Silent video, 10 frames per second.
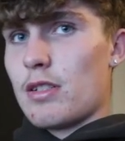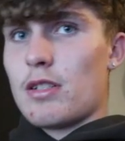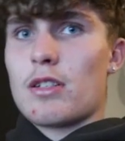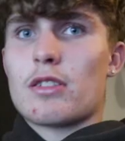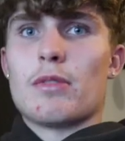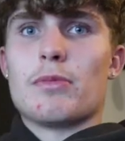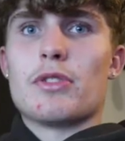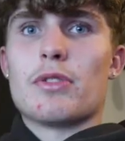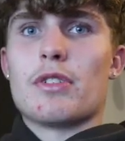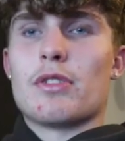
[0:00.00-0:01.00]
because I'm
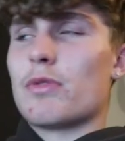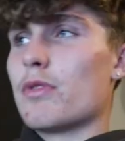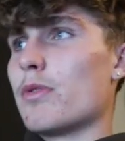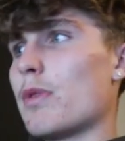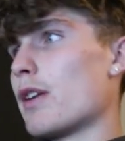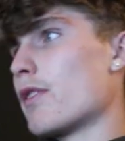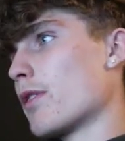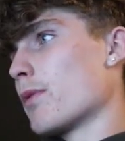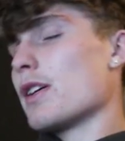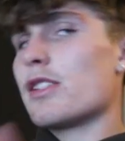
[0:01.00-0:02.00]
sure yous were all
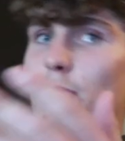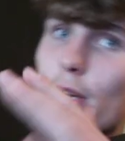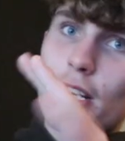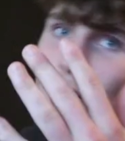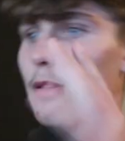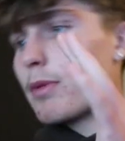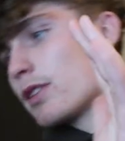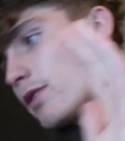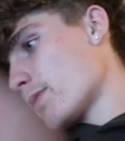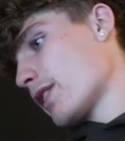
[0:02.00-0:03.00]
wondering, where's the
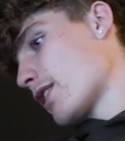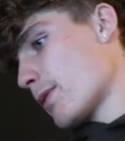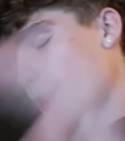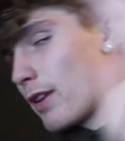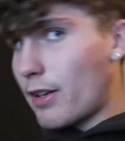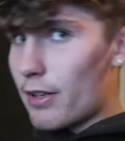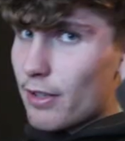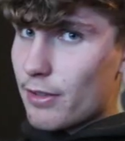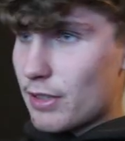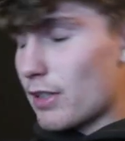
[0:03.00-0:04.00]
recap? I know
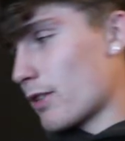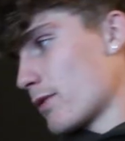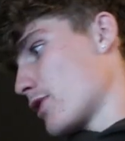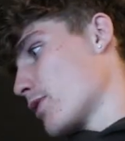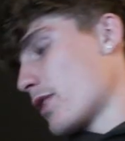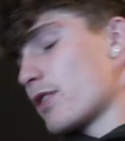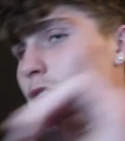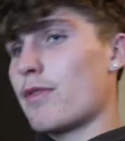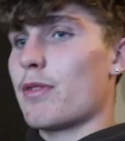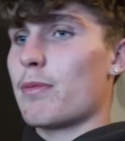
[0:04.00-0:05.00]
there was like 200
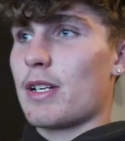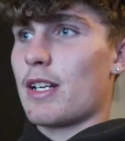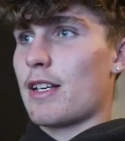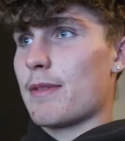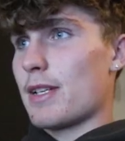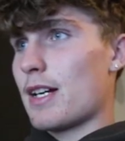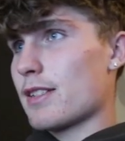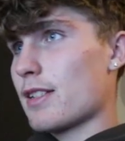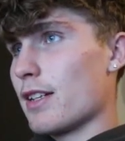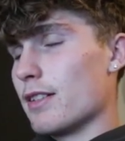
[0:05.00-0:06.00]
of you in my DMs
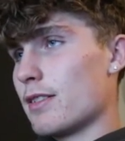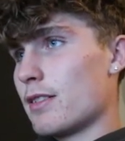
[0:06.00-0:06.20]
asking.